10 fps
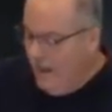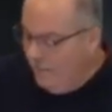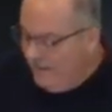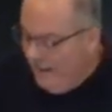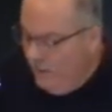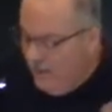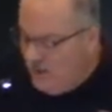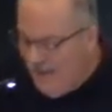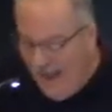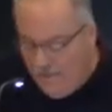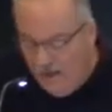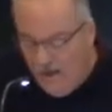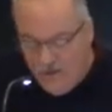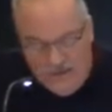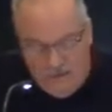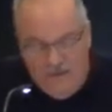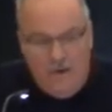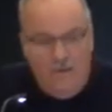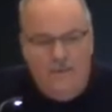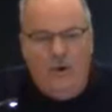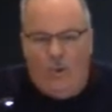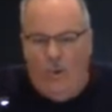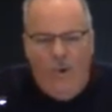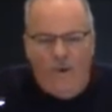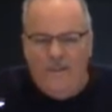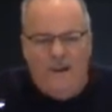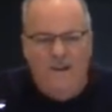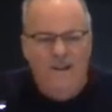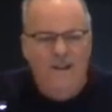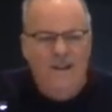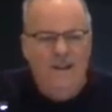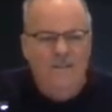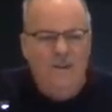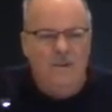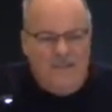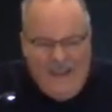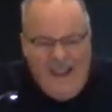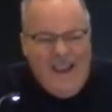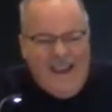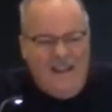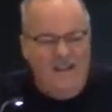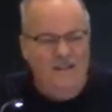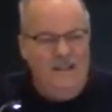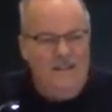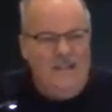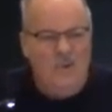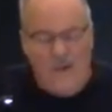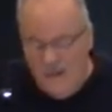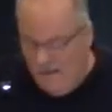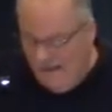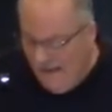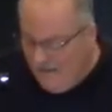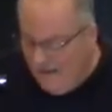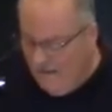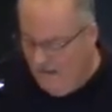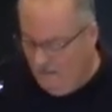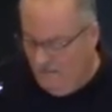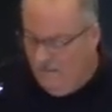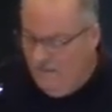But they would be sad because their Lord, their King is going to be leaving them.